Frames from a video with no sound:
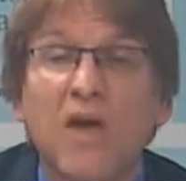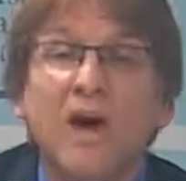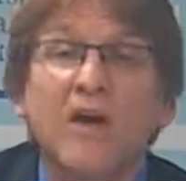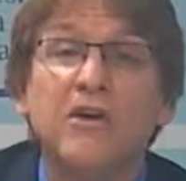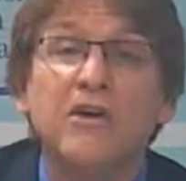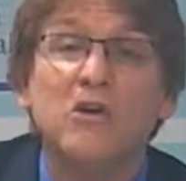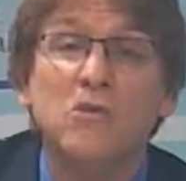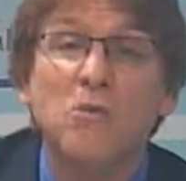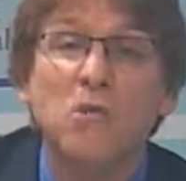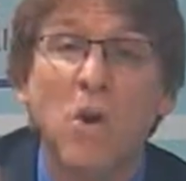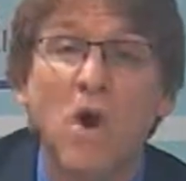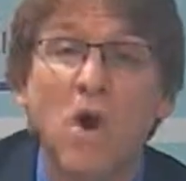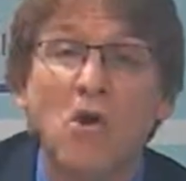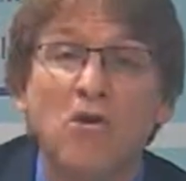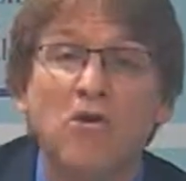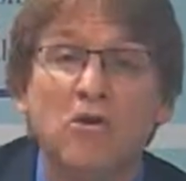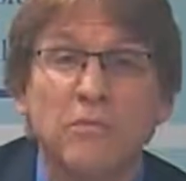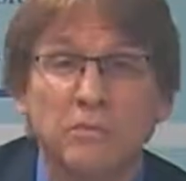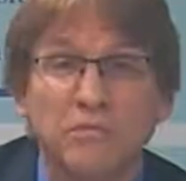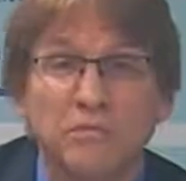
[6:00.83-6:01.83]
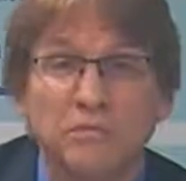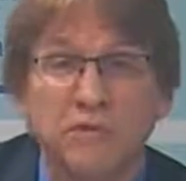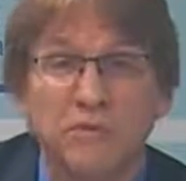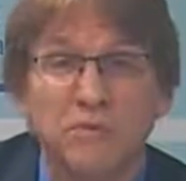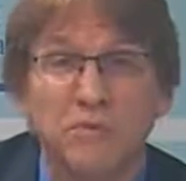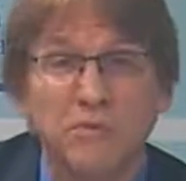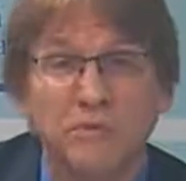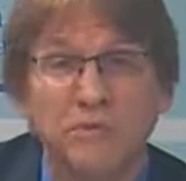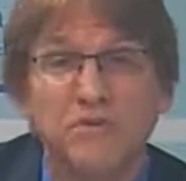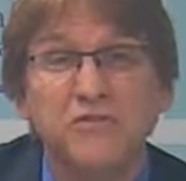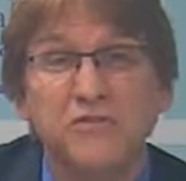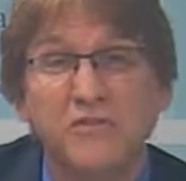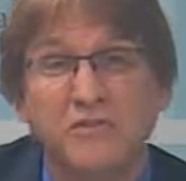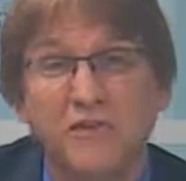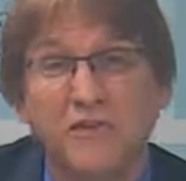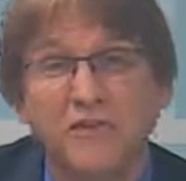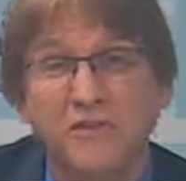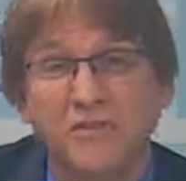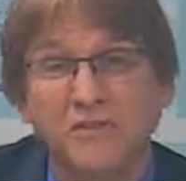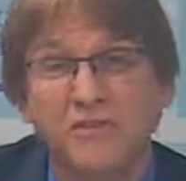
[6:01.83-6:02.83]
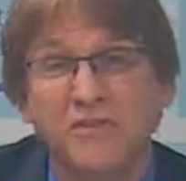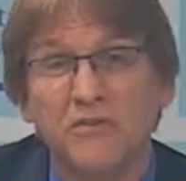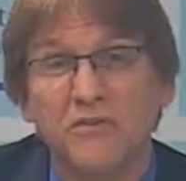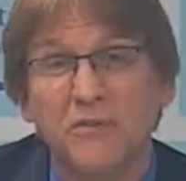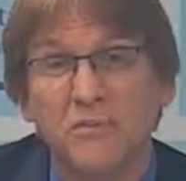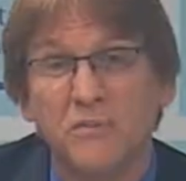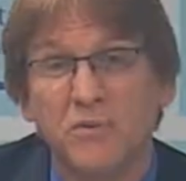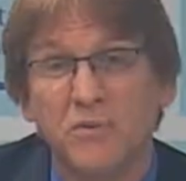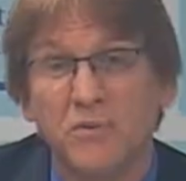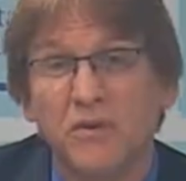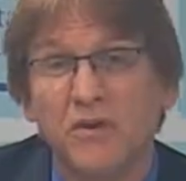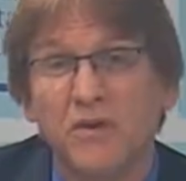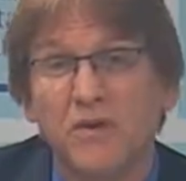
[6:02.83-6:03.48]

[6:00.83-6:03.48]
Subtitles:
How do you welcome people into the MOOC?